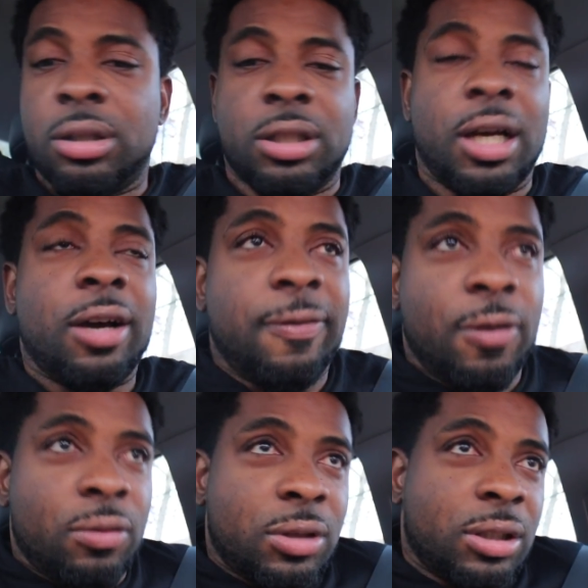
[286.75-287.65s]
y'all
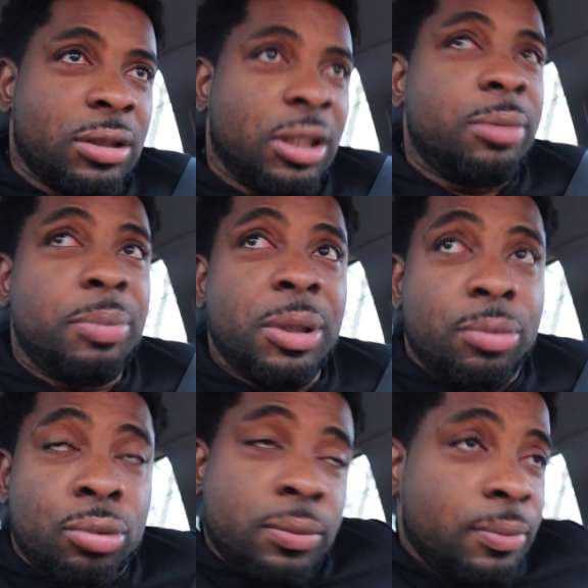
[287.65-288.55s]
folks, these
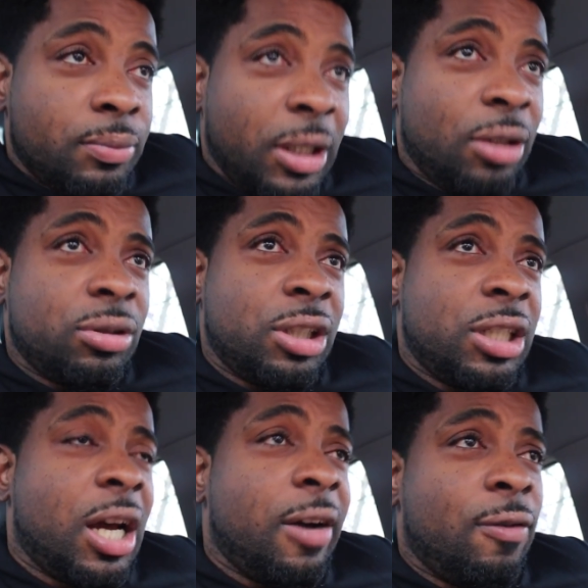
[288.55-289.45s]
people, I ain't gonna say
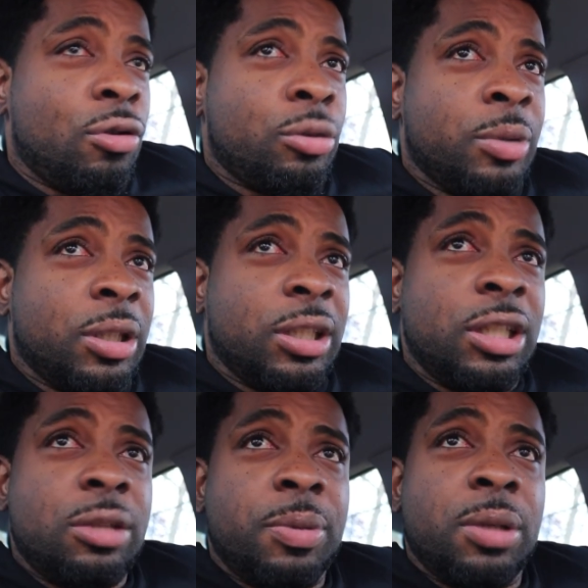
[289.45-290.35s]
y'all folks, but
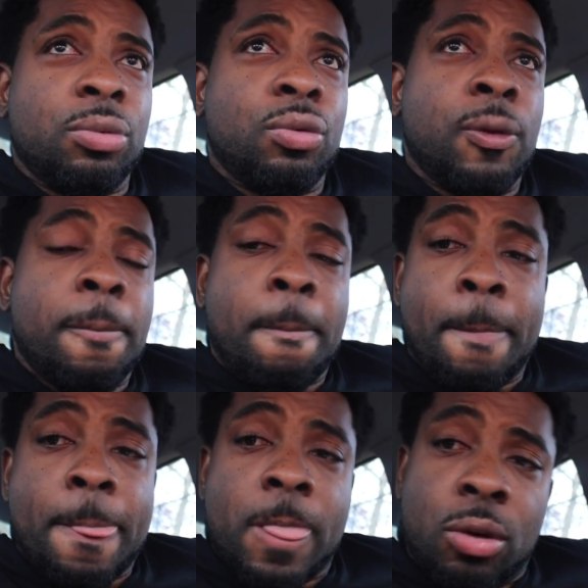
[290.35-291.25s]
these people
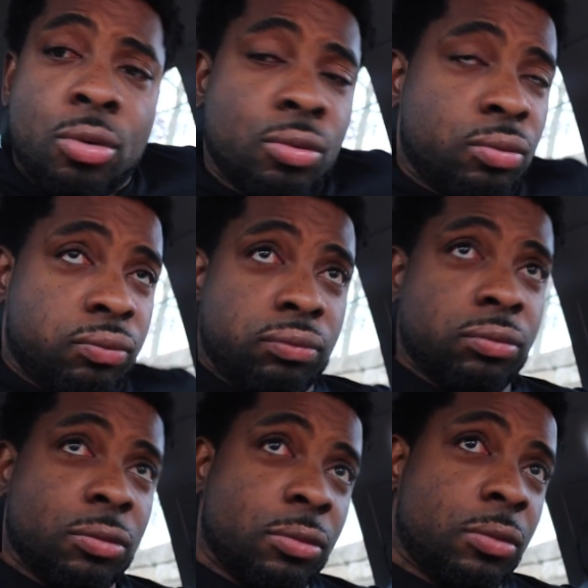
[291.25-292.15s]
who
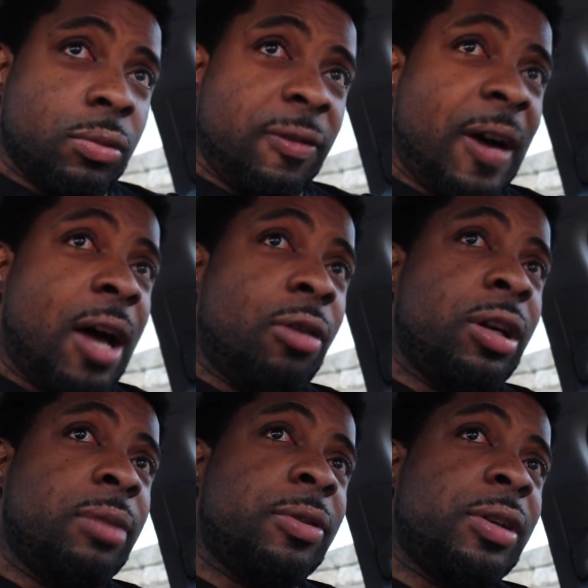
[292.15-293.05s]
follow
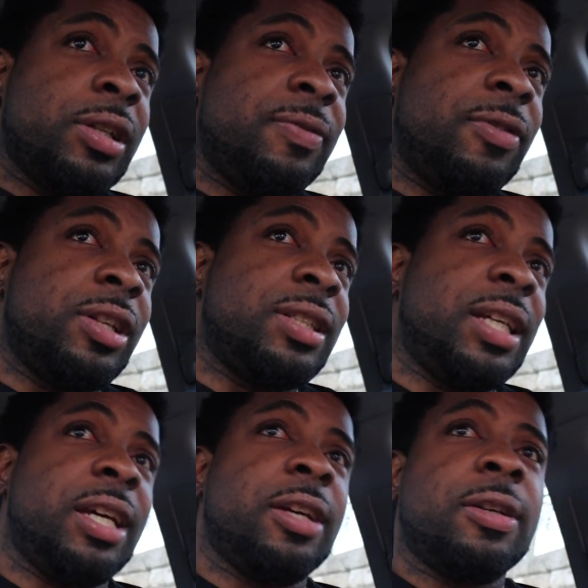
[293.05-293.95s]
him for his
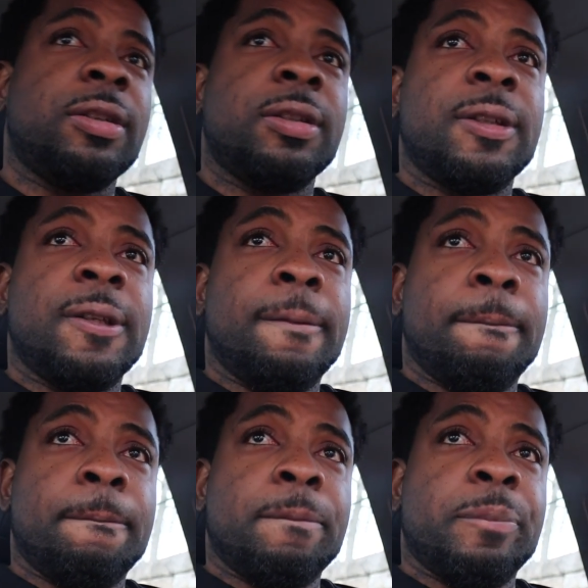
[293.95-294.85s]
hair,
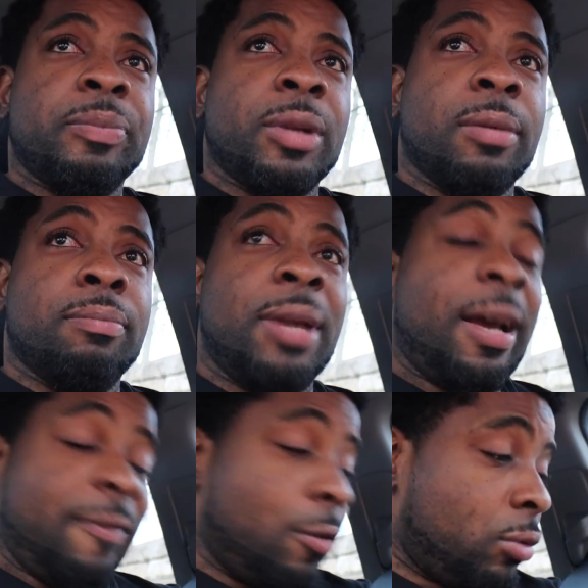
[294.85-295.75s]

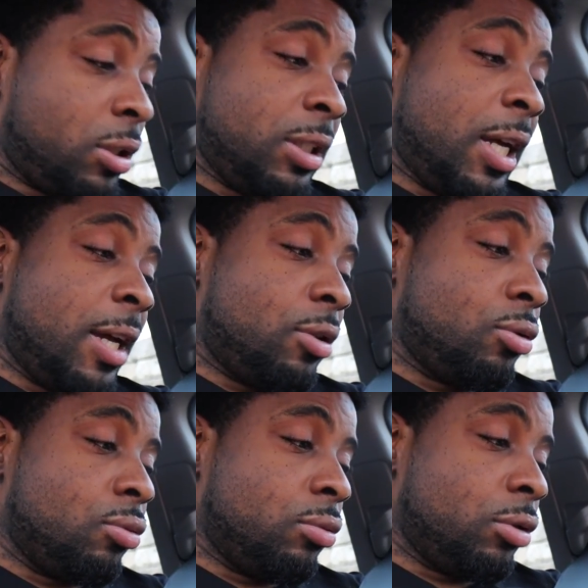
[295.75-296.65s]
black folks and that
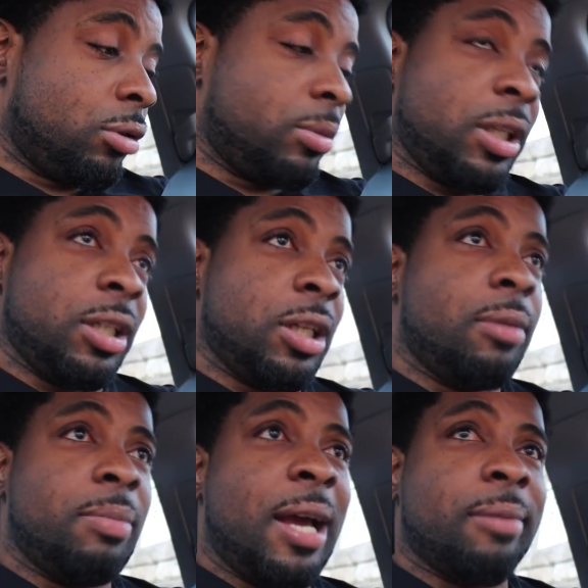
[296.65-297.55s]
too, you know what I'm saying?
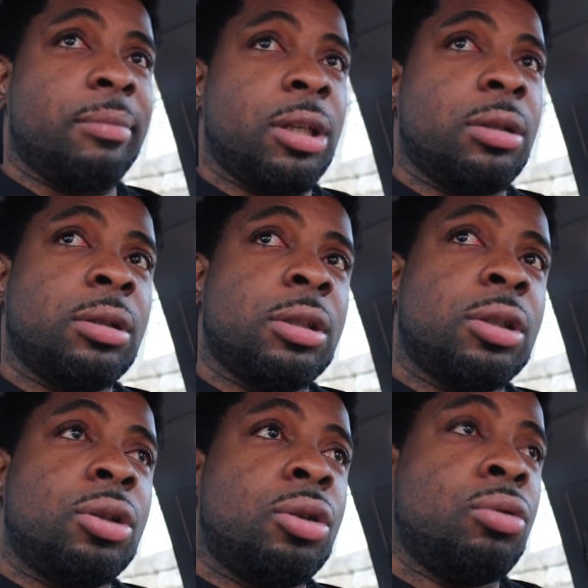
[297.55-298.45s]
Young black men
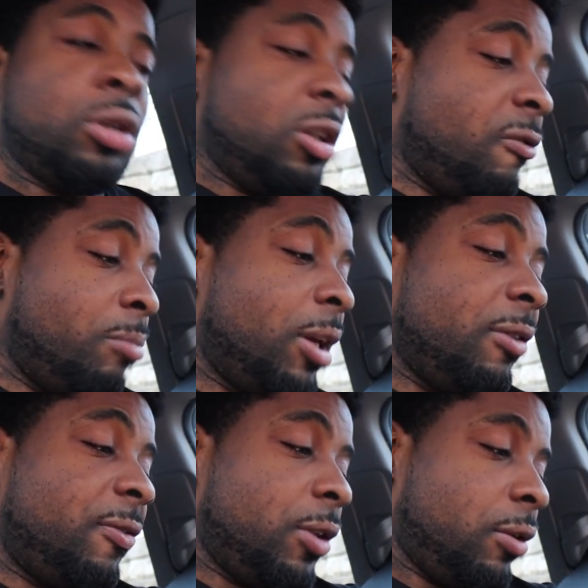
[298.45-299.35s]
who could have
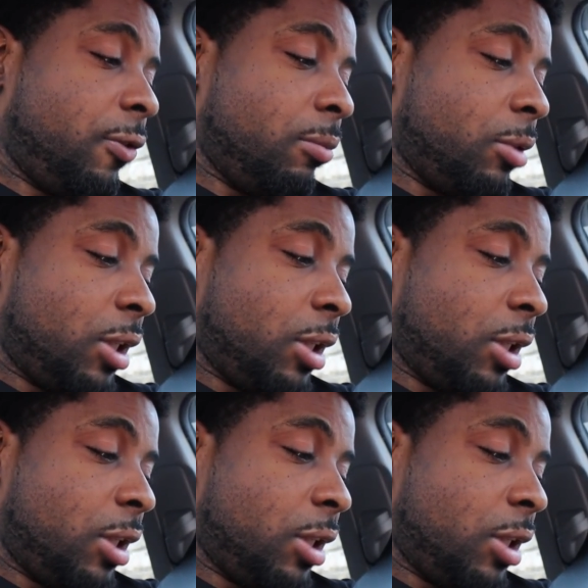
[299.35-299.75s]
benefited from the